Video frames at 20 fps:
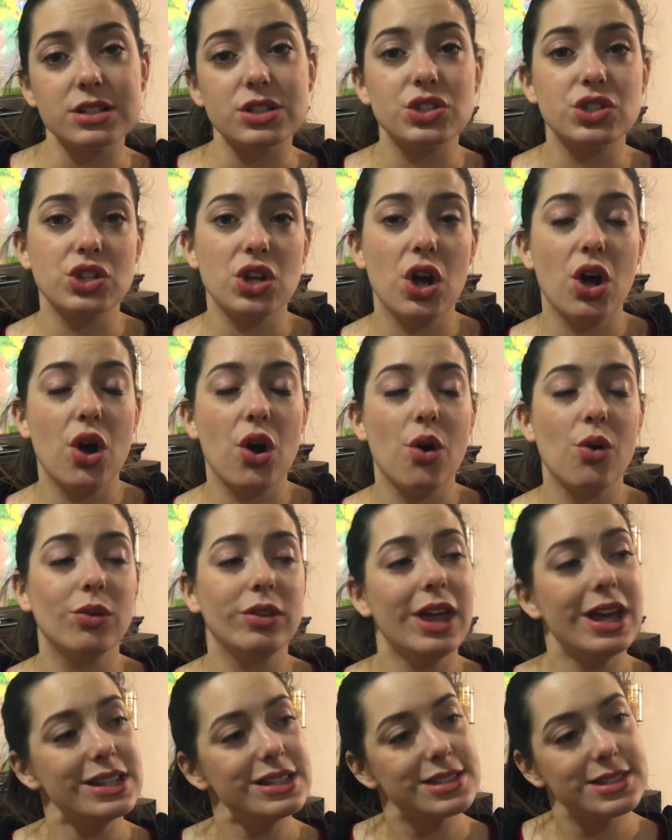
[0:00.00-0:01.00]
So
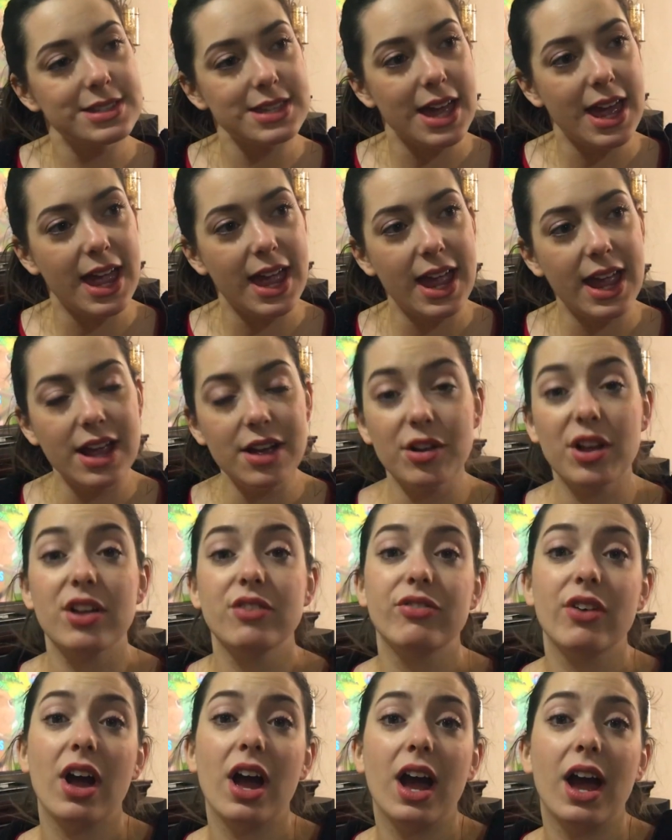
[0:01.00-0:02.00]
let's say
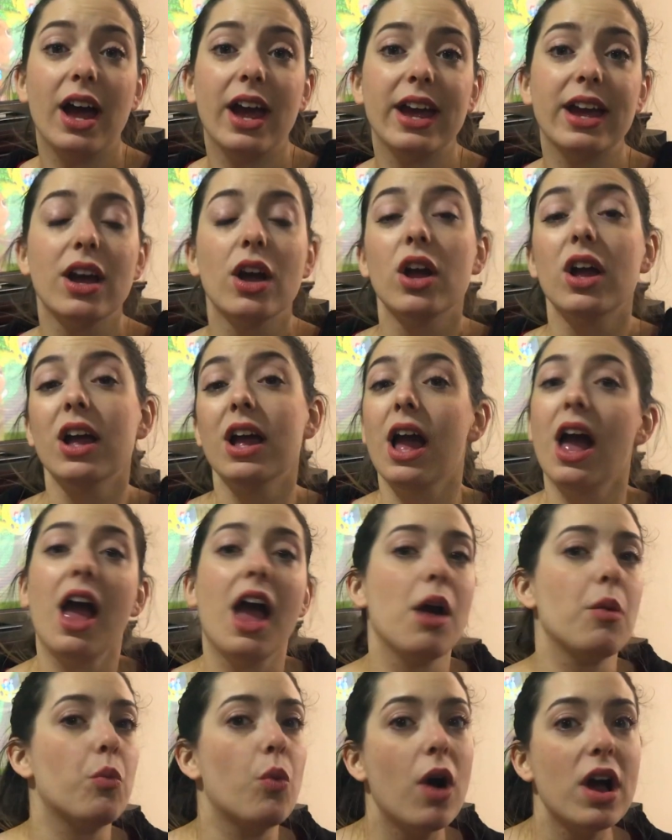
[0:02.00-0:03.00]
if I
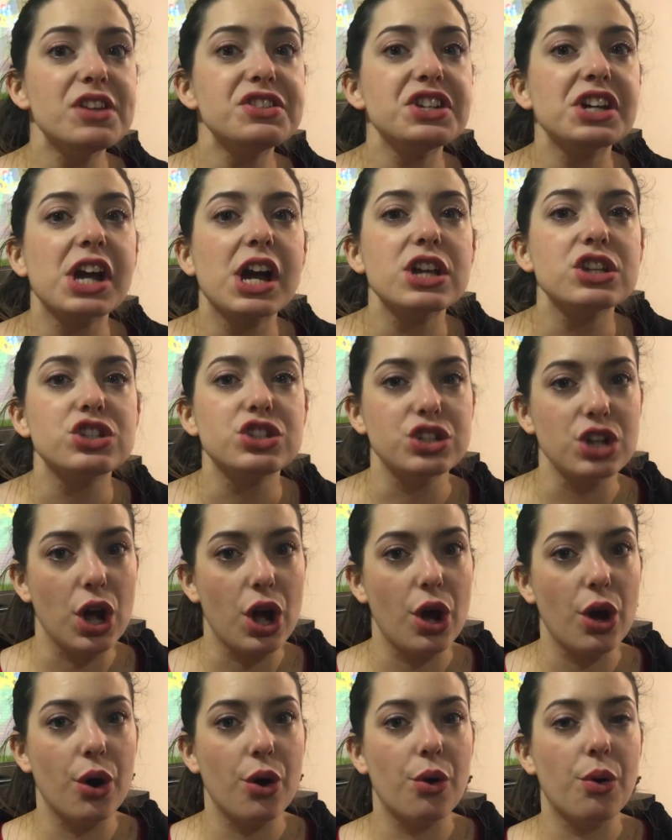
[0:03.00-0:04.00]
am watching a
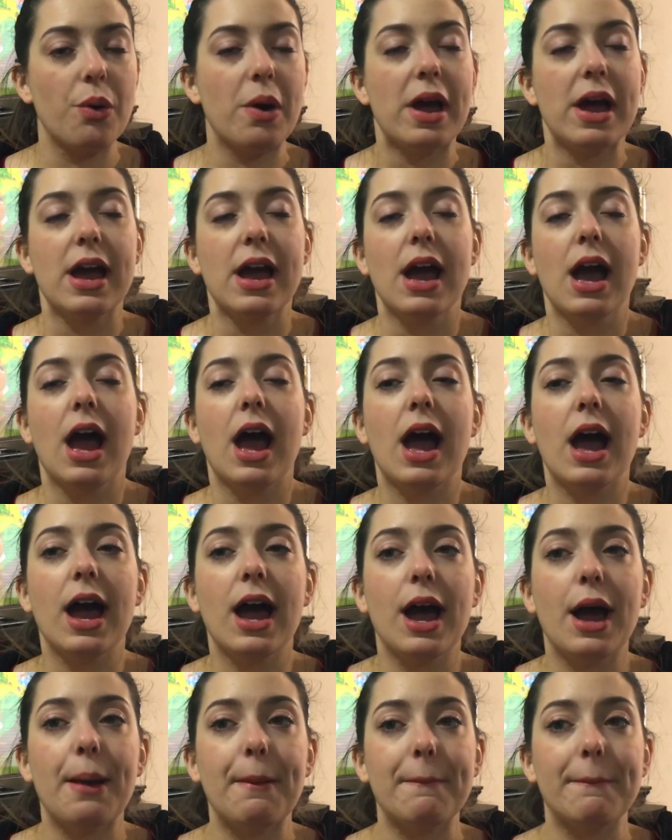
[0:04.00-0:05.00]
show
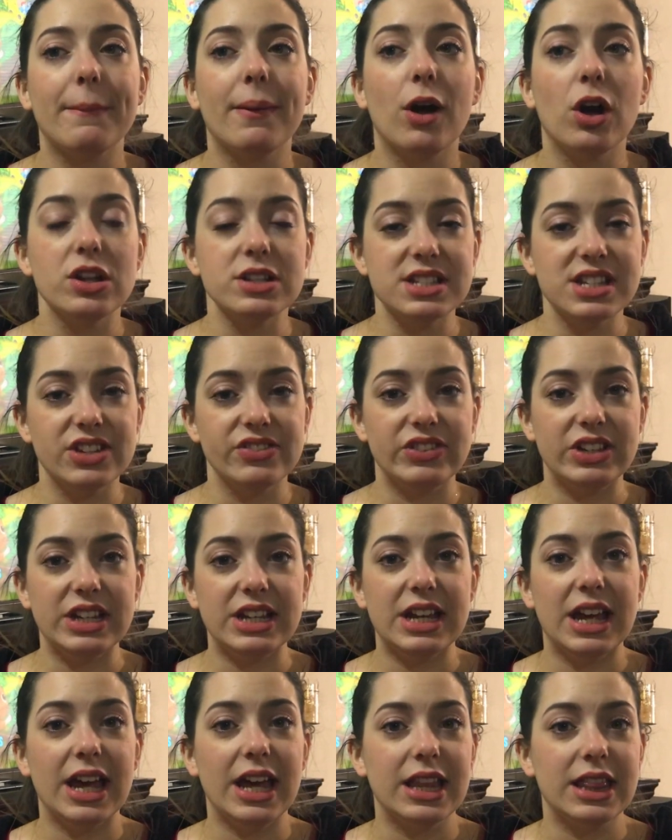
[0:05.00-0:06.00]
on
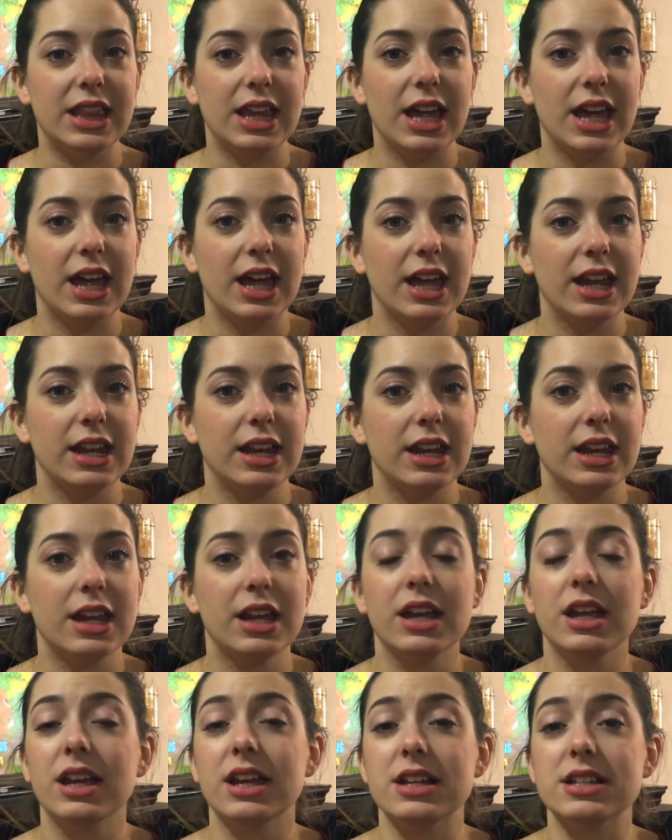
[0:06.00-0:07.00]
TV and
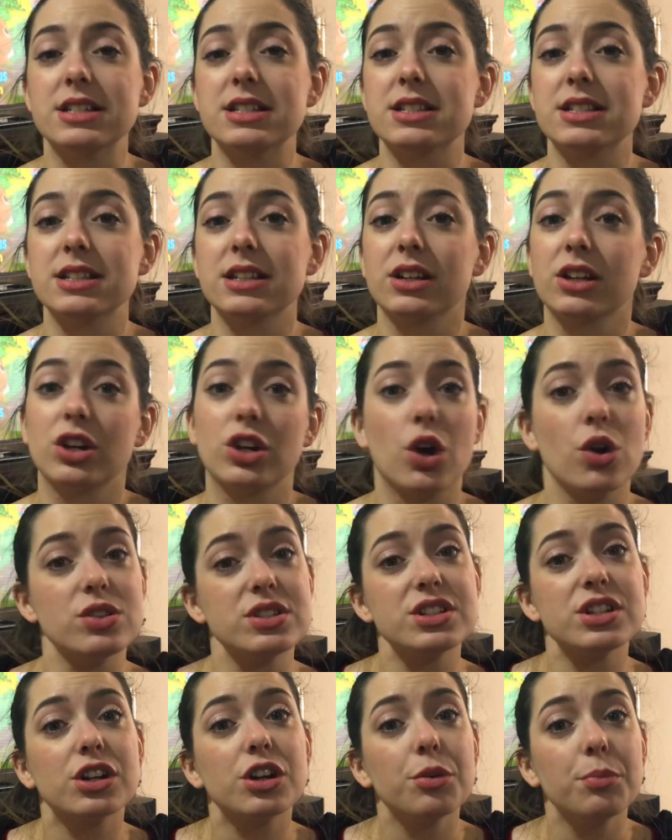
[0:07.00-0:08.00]
then it
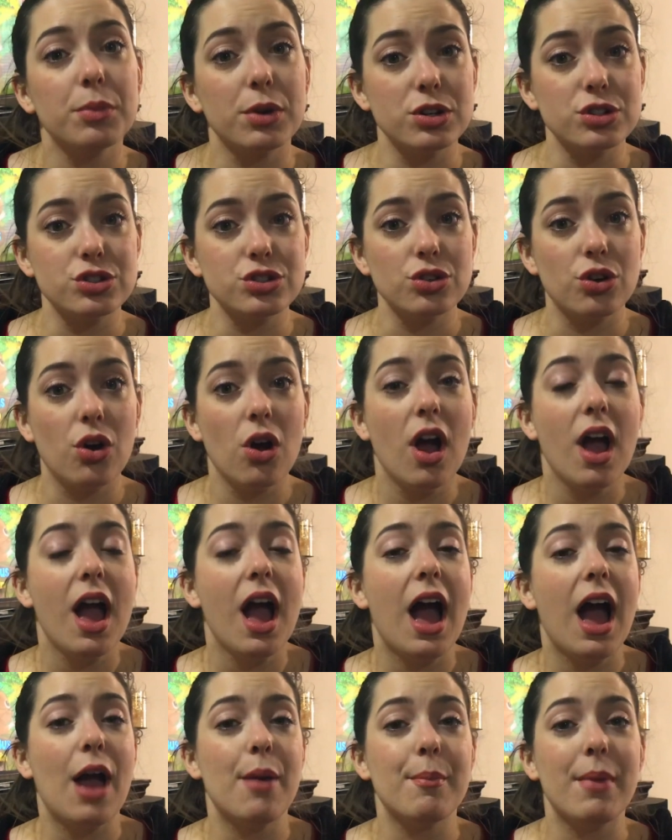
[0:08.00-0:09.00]
goes to commercial,
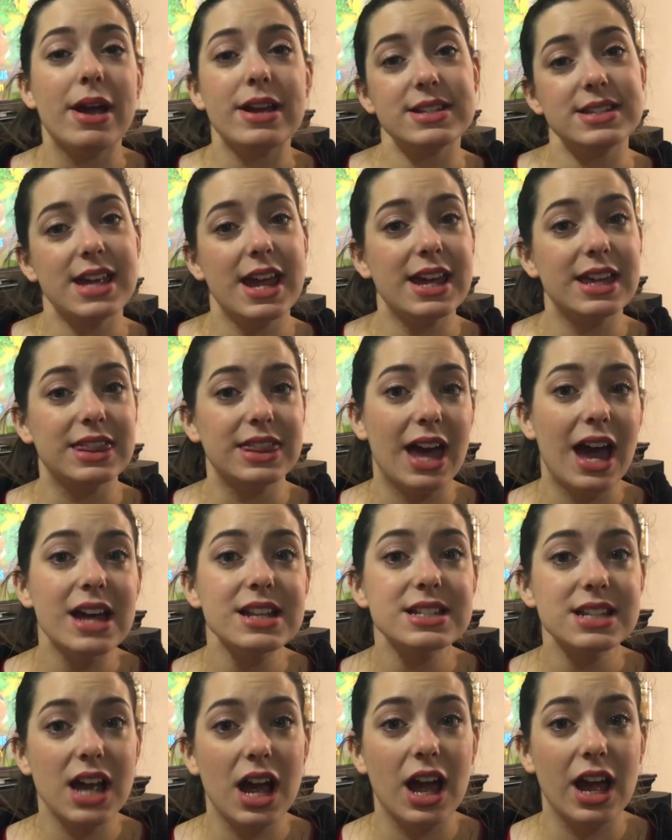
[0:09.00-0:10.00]
I might take
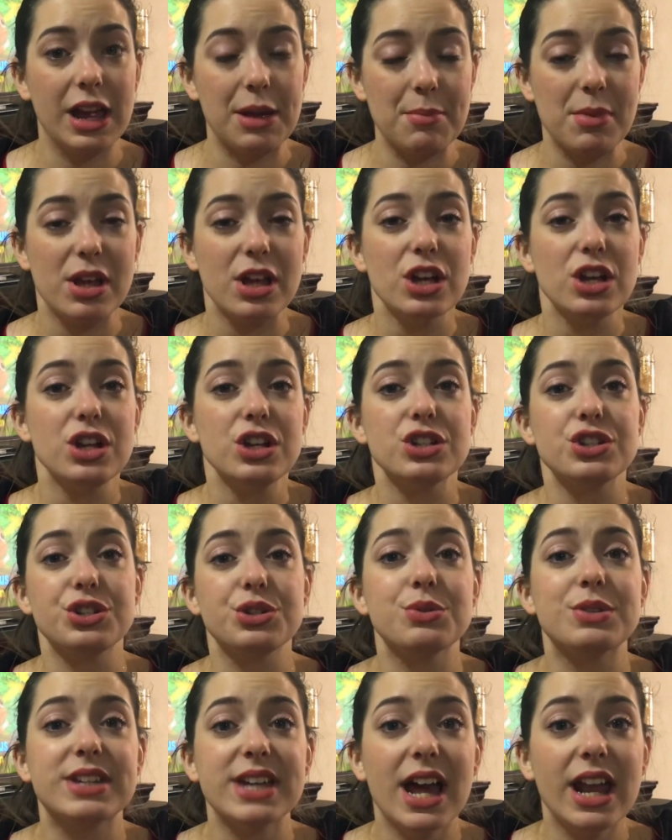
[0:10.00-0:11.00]
that time
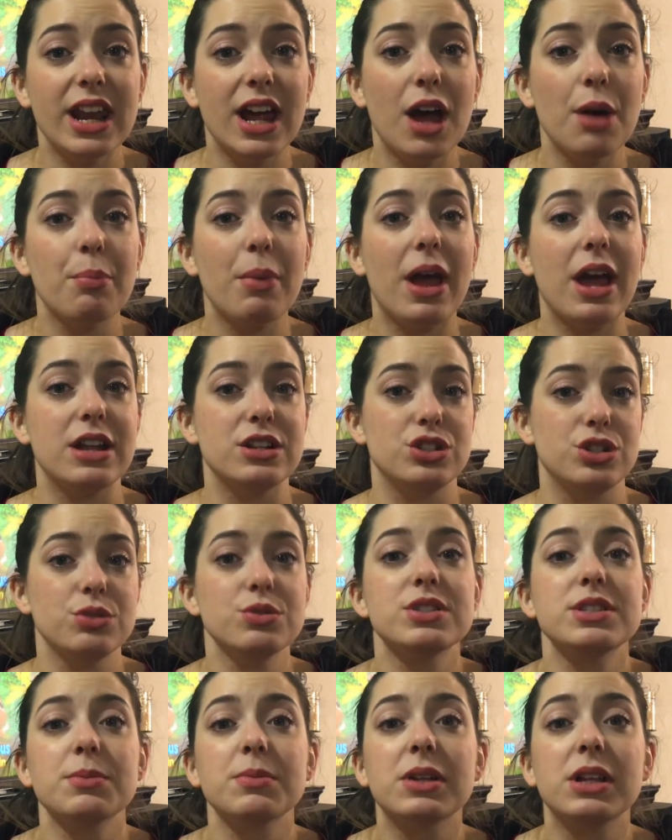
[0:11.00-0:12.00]
to get up and
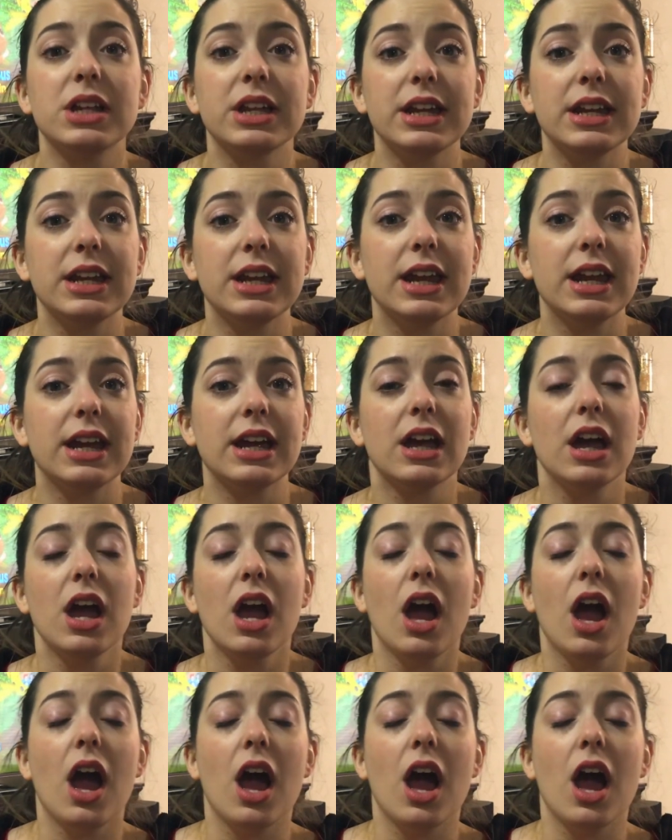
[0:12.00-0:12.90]
do some cleaning,